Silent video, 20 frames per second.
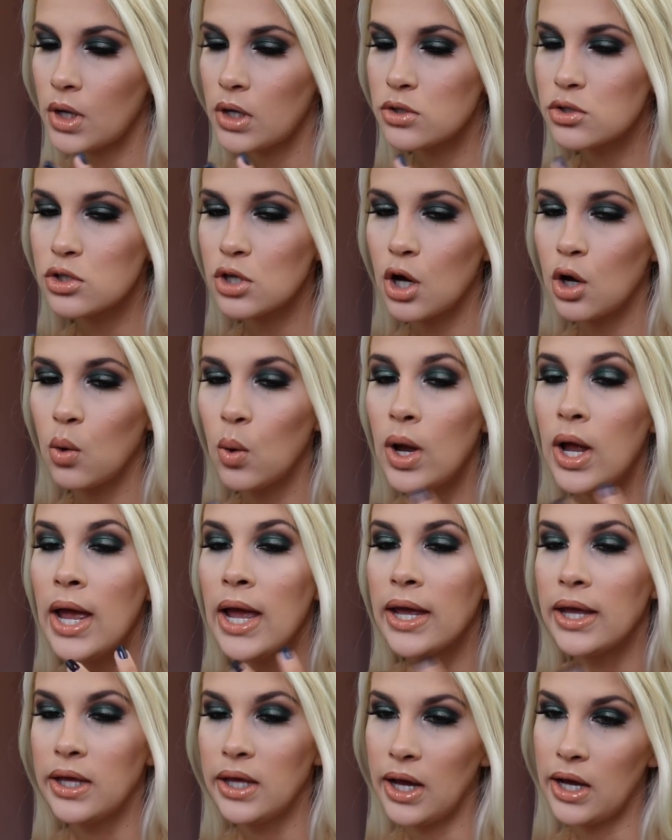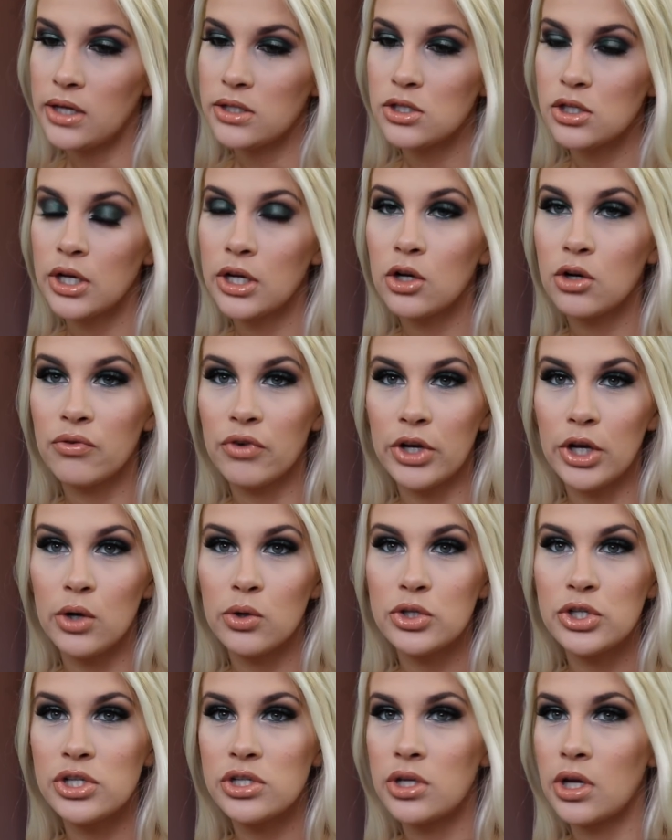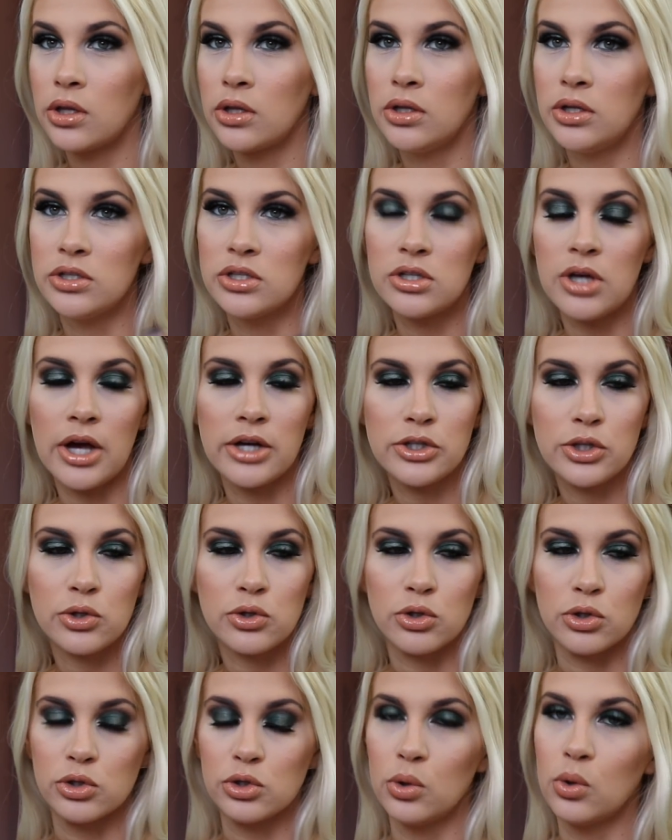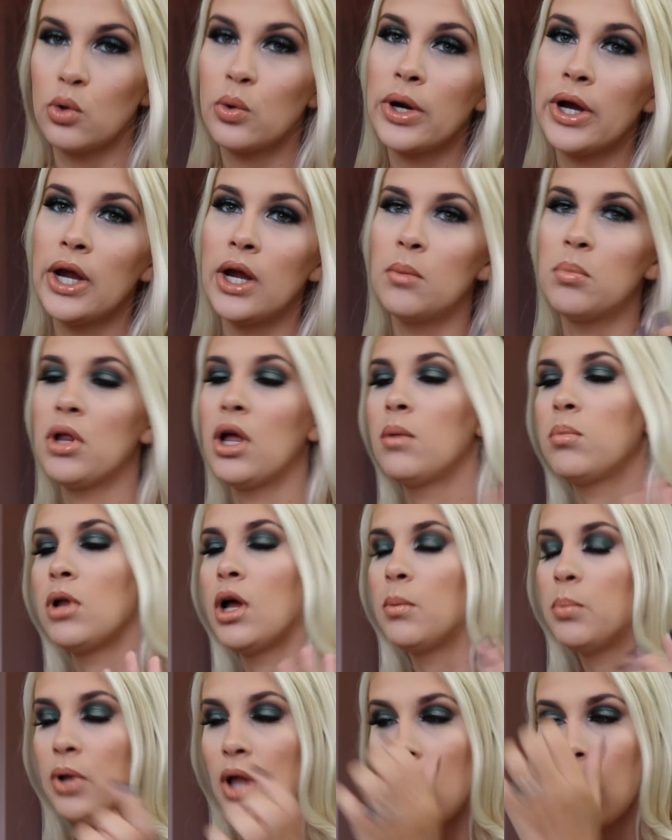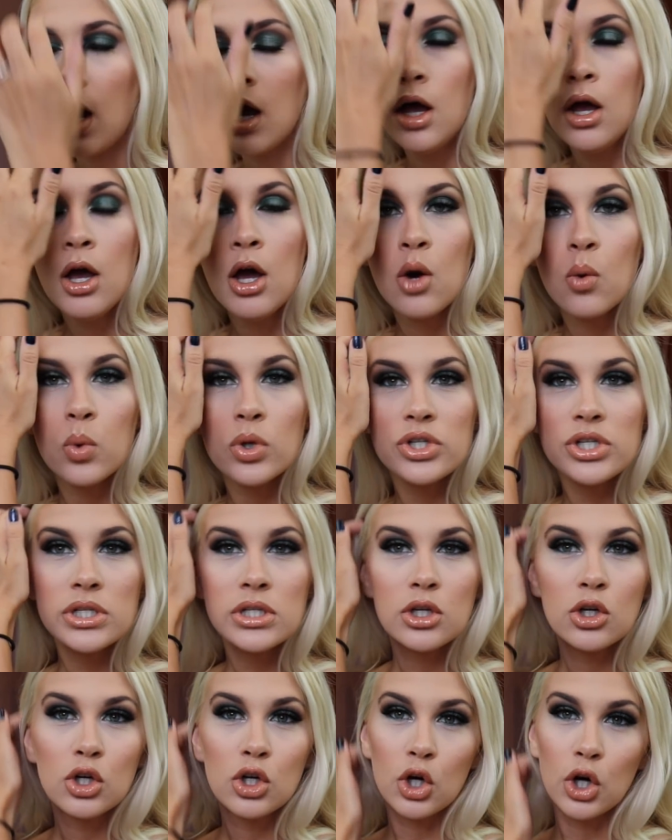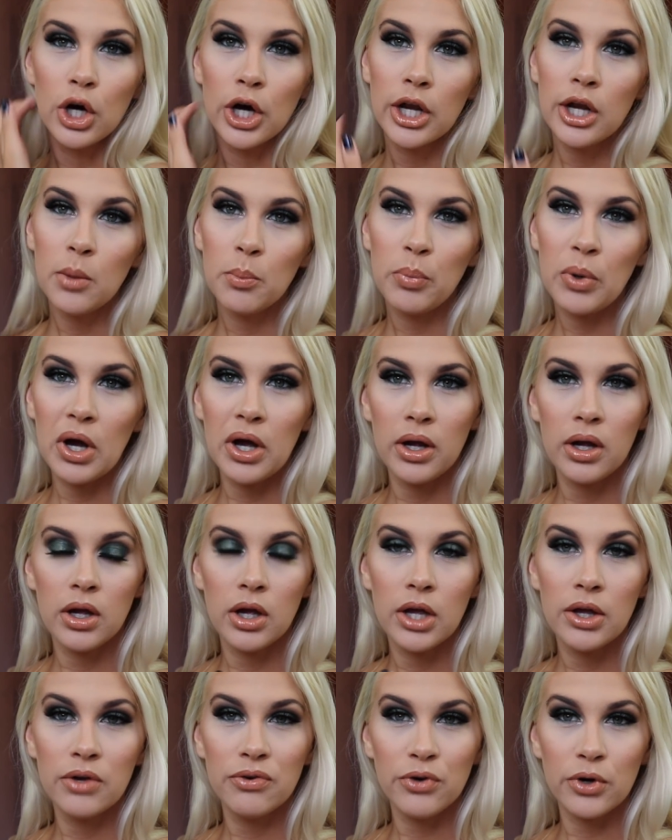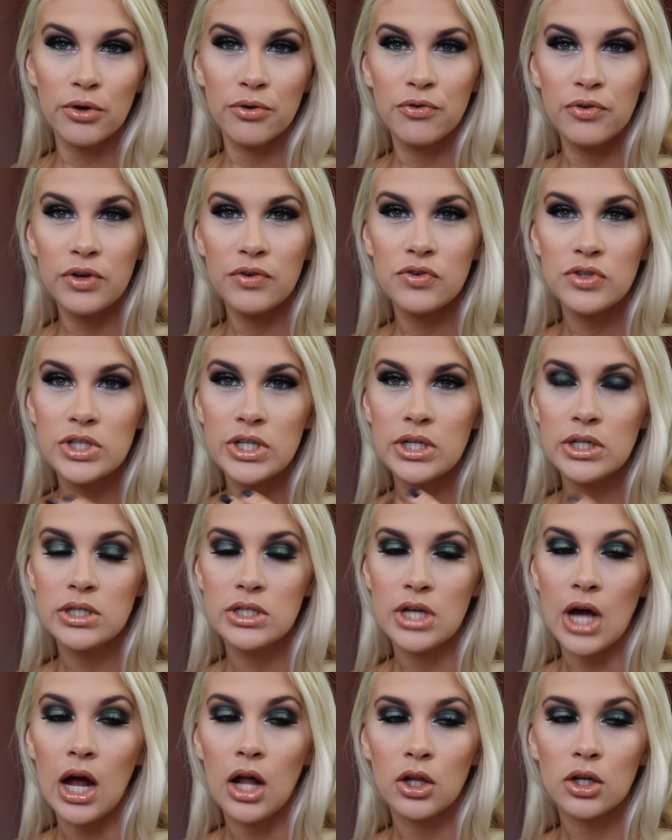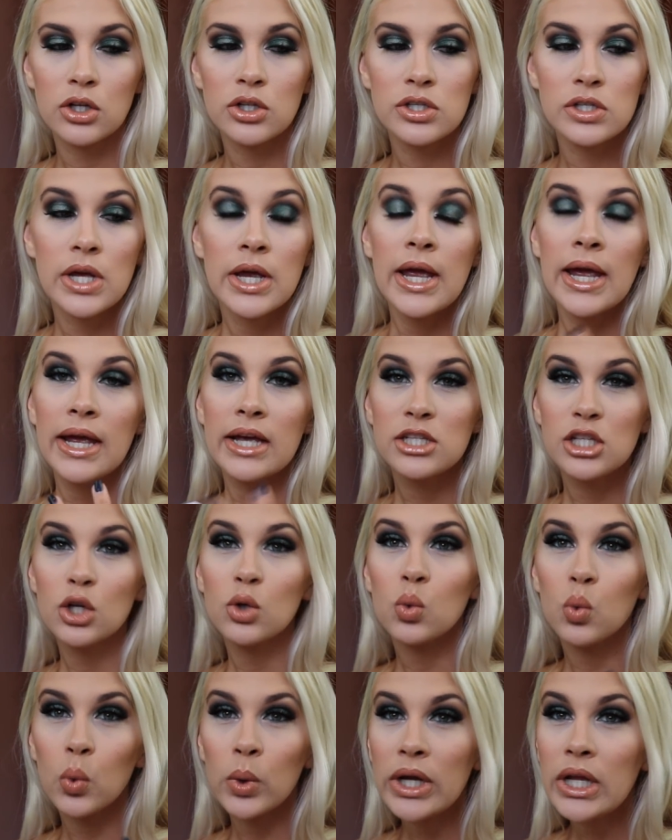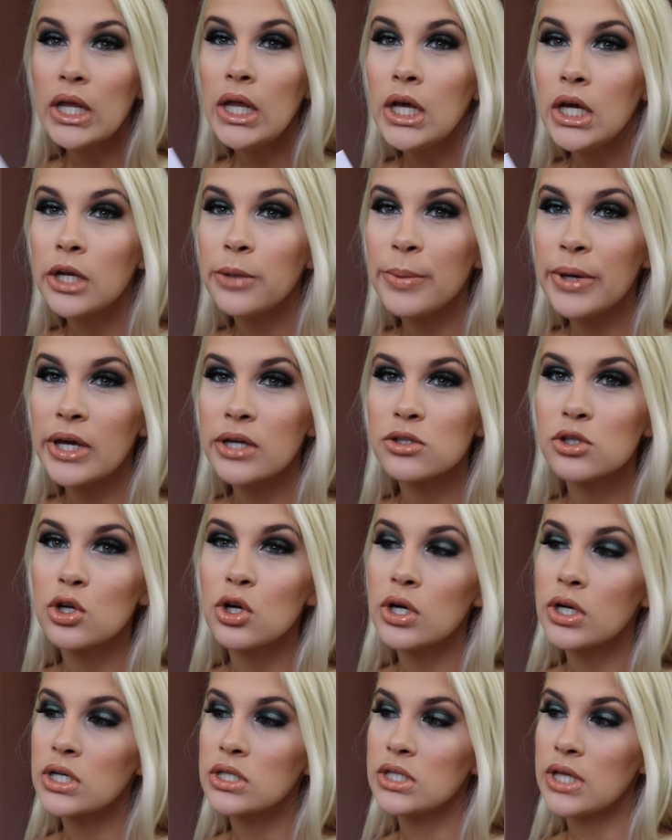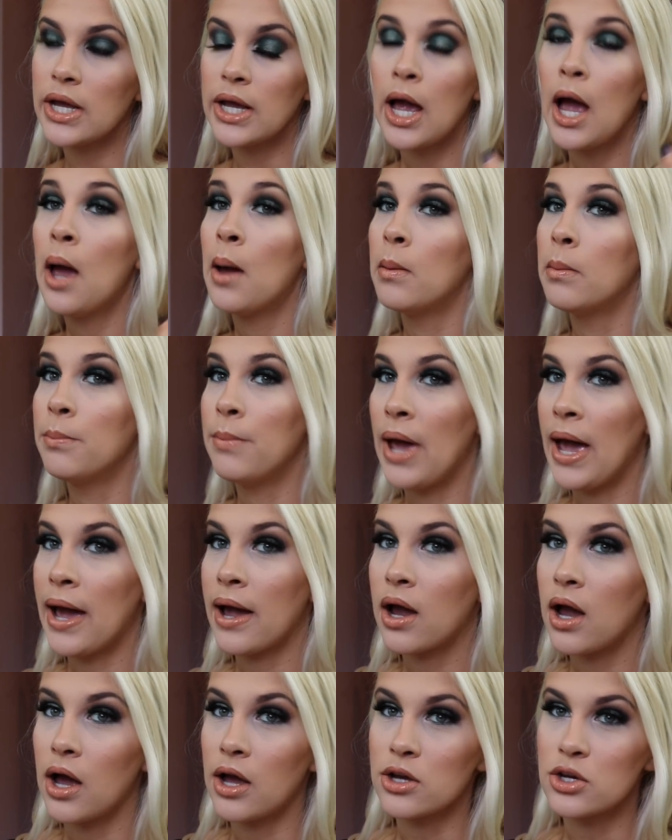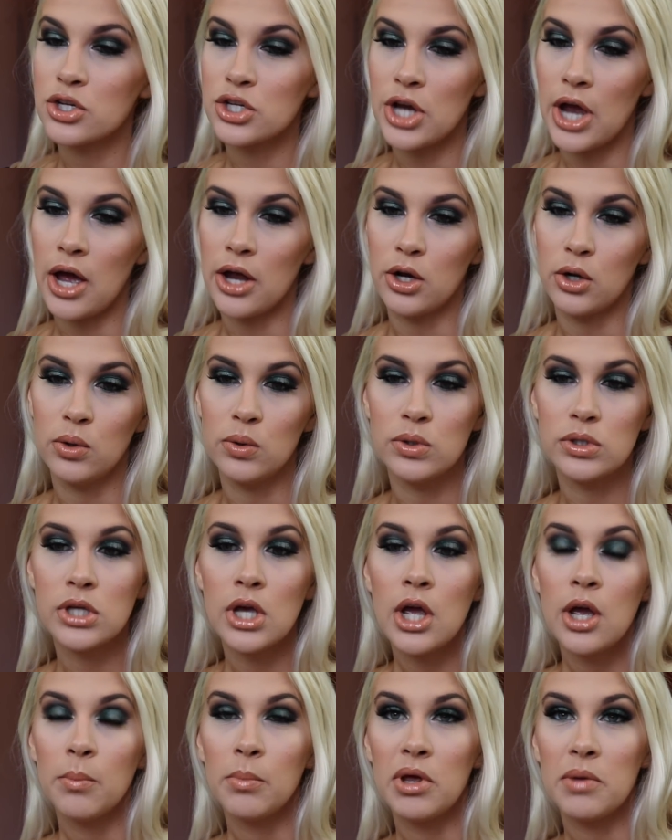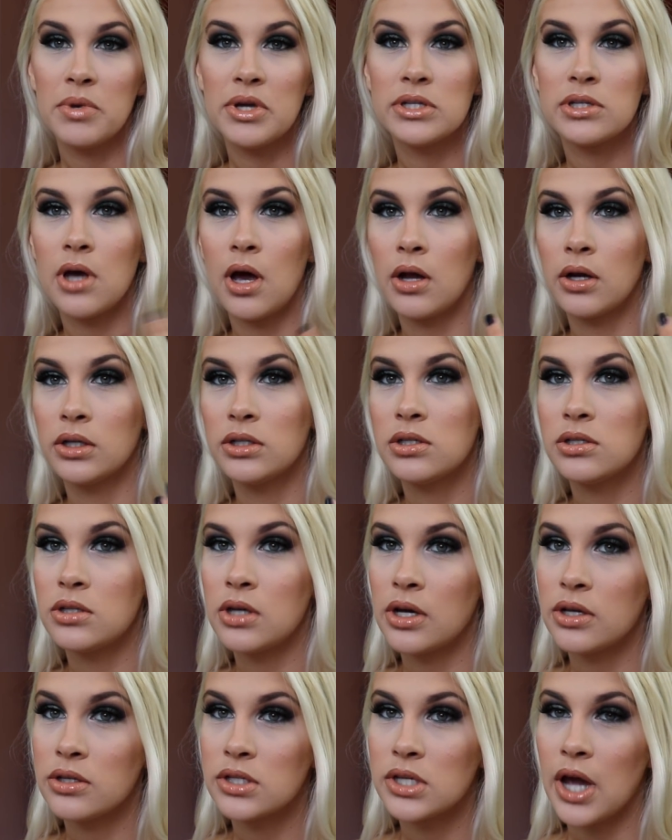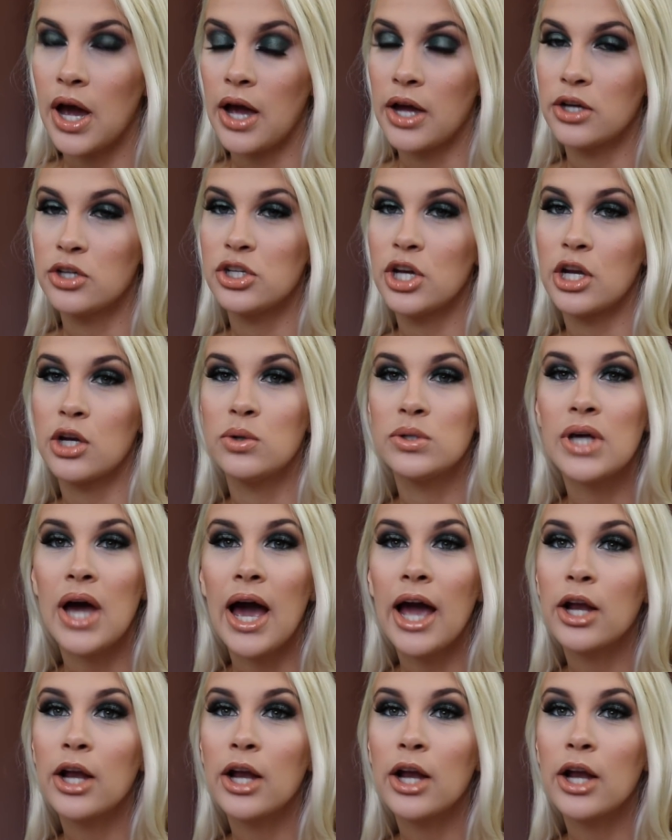So yes, in her video she said these eyeshadows are so great, blah blah blah, which is good, but for $15, is it really gonna be as good as like MAC eyeshadows, maybe as Anastasia eyeshadows?